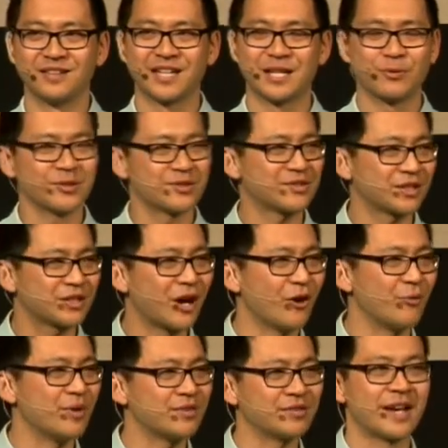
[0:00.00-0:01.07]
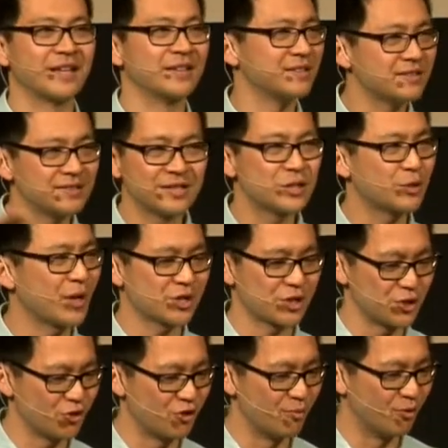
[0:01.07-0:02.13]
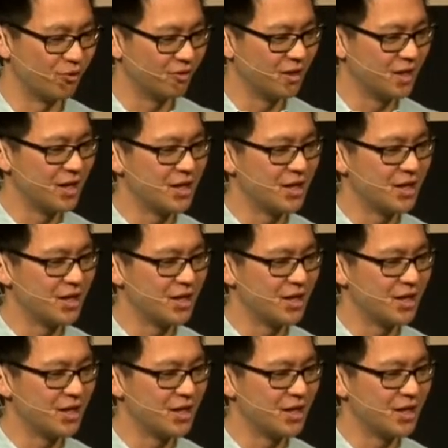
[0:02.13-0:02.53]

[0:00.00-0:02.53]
He wants us to go in with saying, this is situation normal.